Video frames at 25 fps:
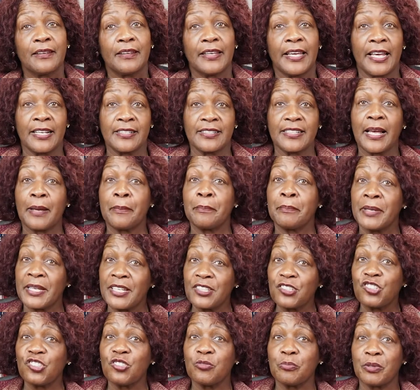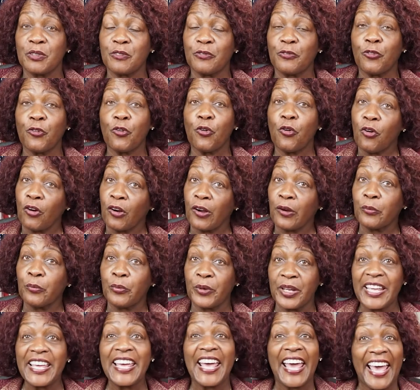As I mentioned before,
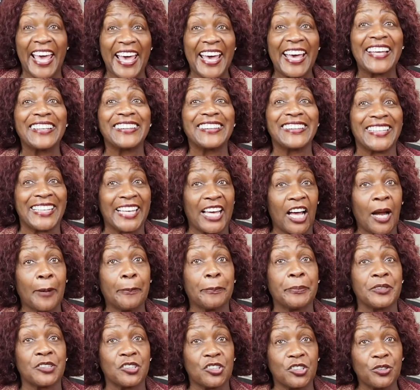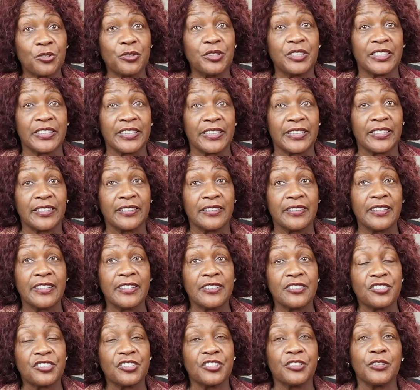we had the opportunity
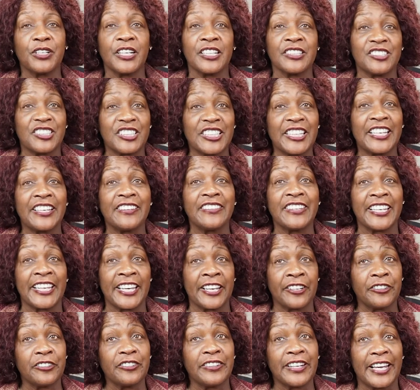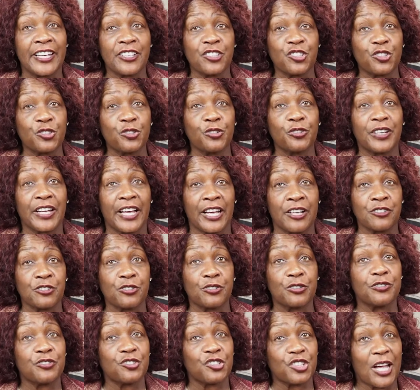to attend the International
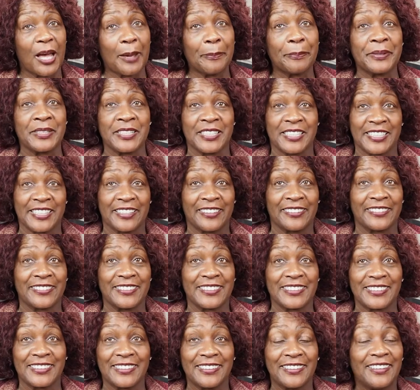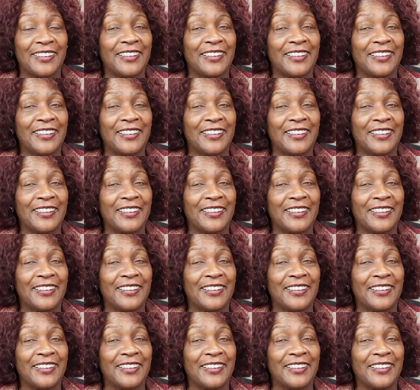Council of Shopping Centers.